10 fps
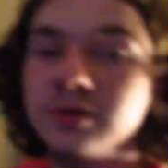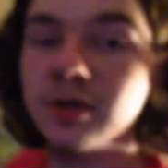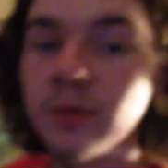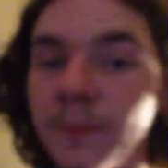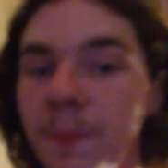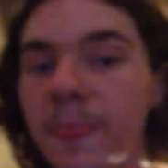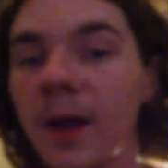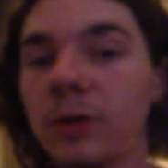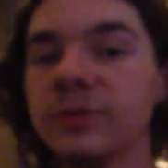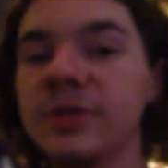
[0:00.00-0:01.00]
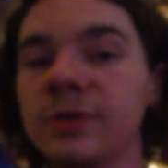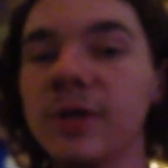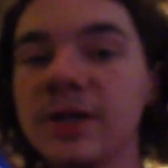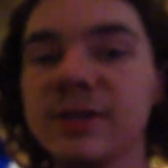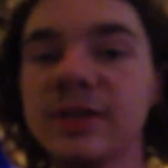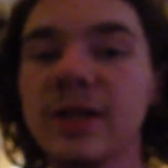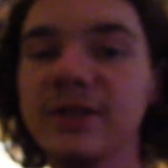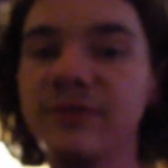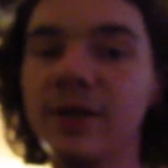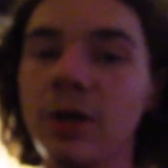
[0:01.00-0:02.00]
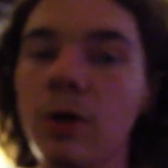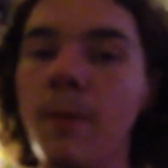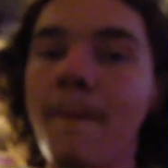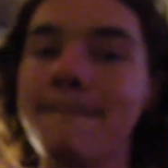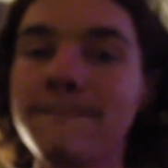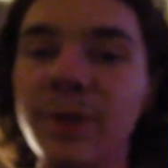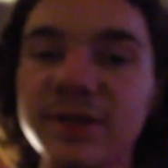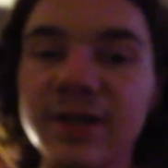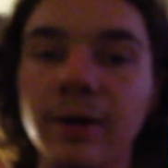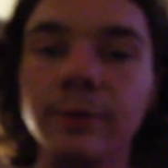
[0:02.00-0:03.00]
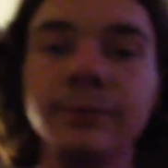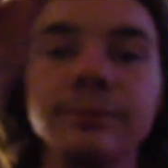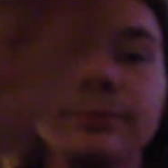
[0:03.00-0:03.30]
So I will see you guys in the next video. Peace out.